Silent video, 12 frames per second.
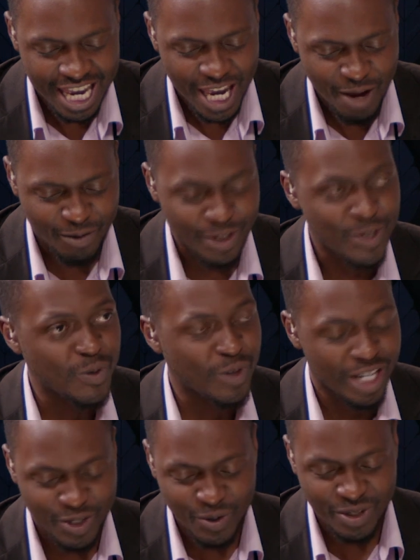if a
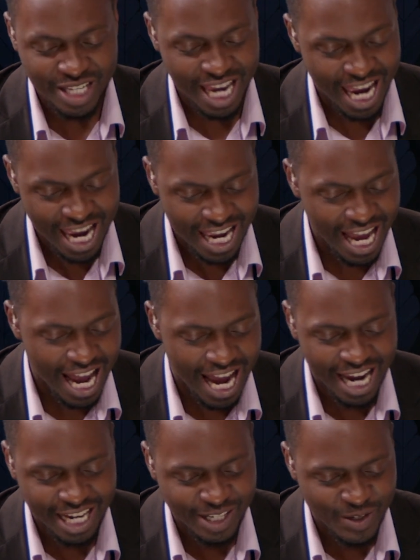student used AI